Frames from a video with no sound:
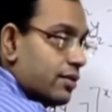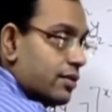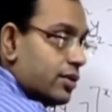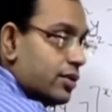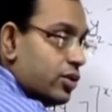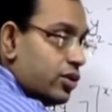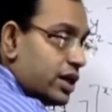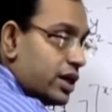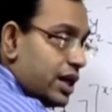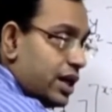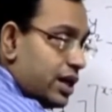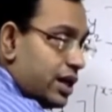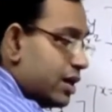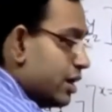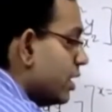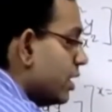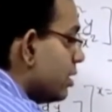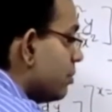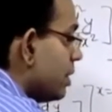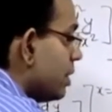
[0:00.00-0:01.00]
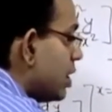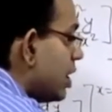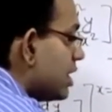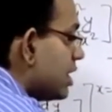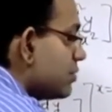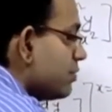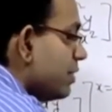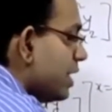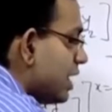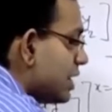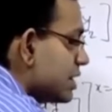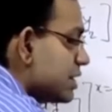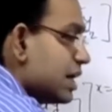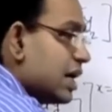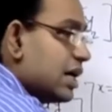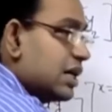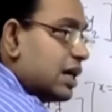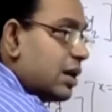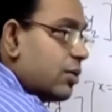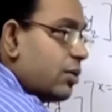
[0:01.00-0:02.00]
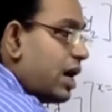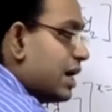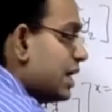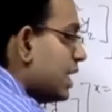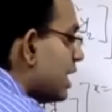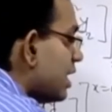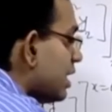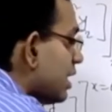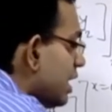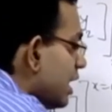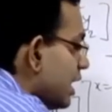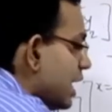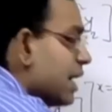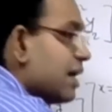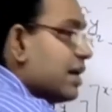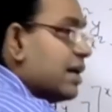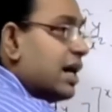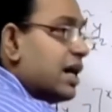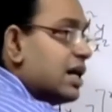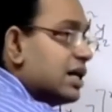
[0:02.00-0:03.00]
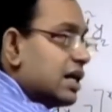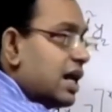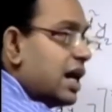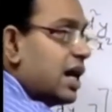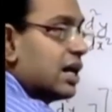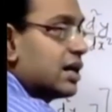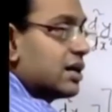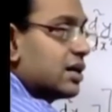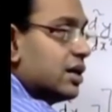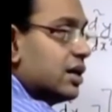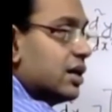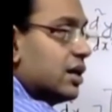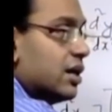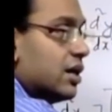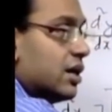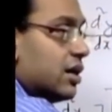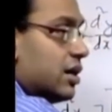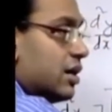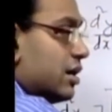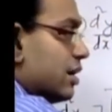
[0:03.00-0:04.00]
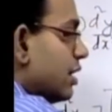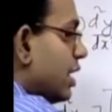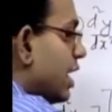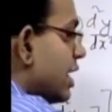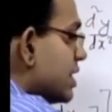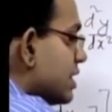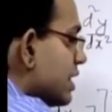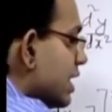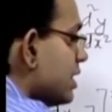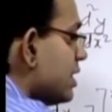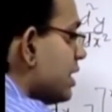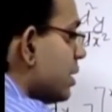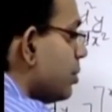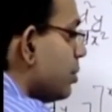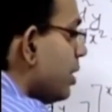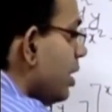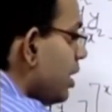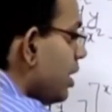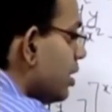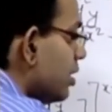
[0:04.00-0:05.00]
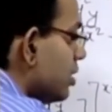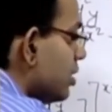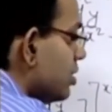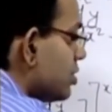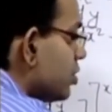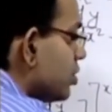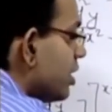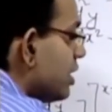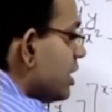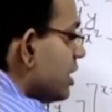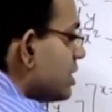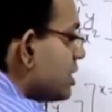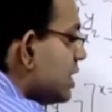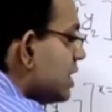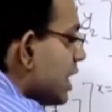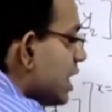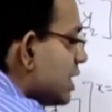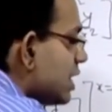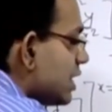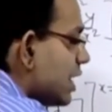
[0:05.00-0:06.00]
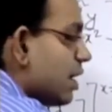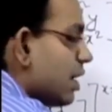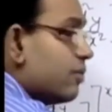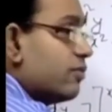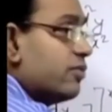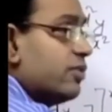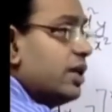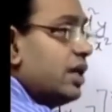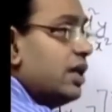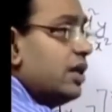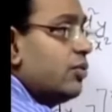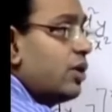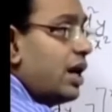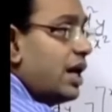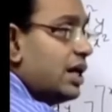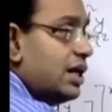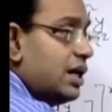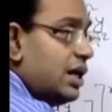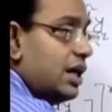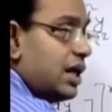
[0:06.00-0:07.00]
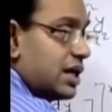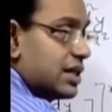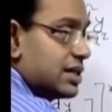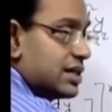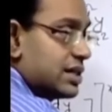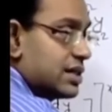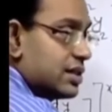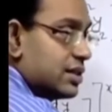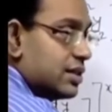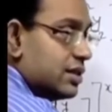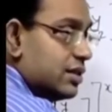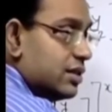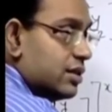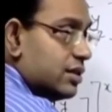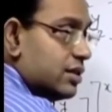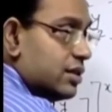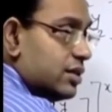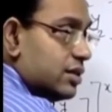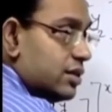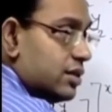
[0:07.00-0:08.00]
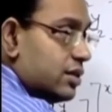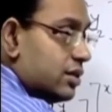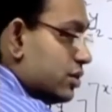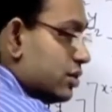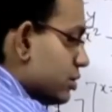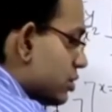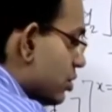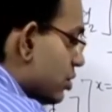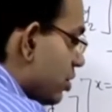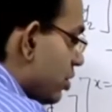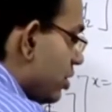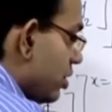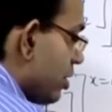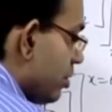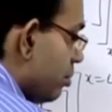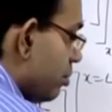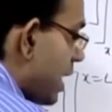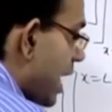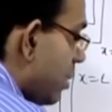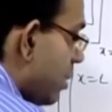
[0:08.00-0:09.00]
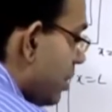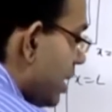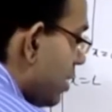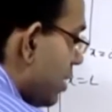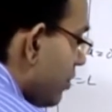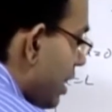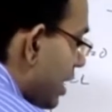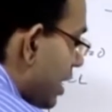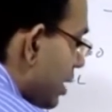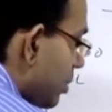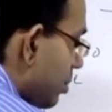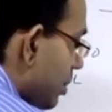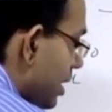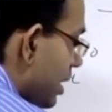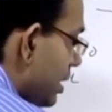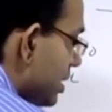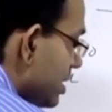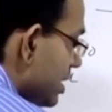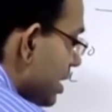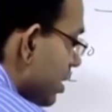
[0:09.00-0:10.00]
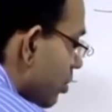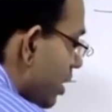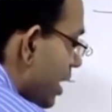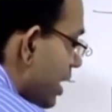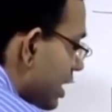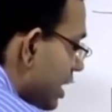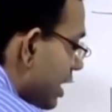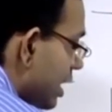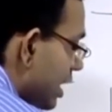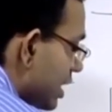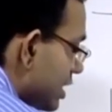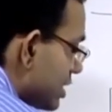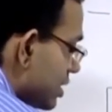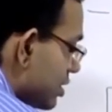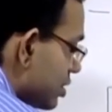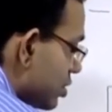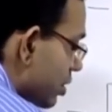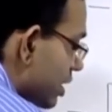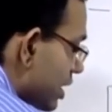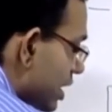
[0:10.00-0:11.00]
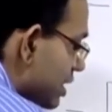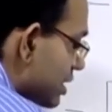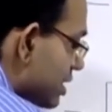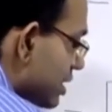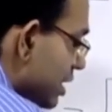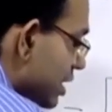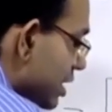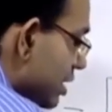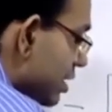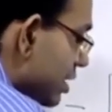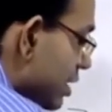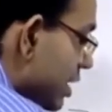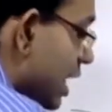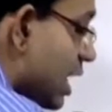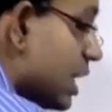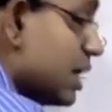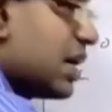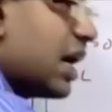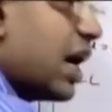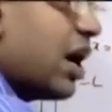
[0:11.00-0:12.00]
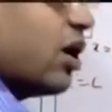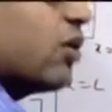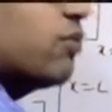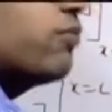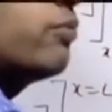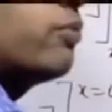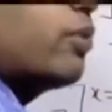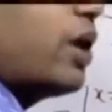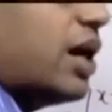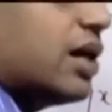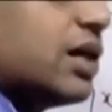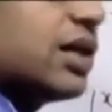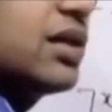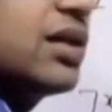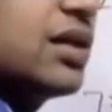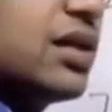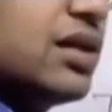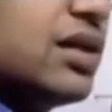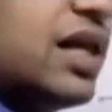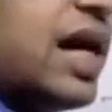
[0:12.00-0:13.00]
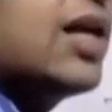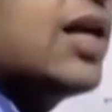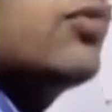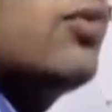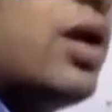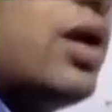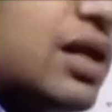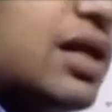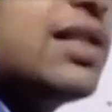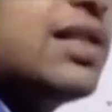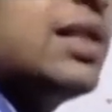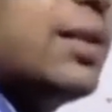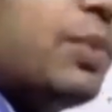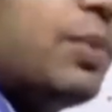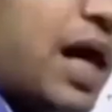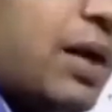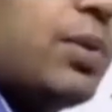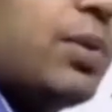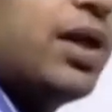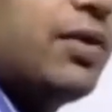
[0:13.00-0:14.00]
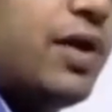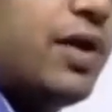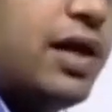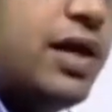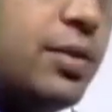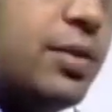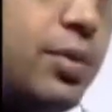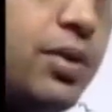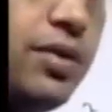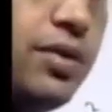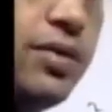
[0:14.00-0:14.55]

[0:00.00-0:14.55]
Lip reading: okay, because v is delta y and d and delta are exchangeable. So, it is delta of dy dx. So, primary variable is dy dx. So, it is delta of what, that what is the primary variable.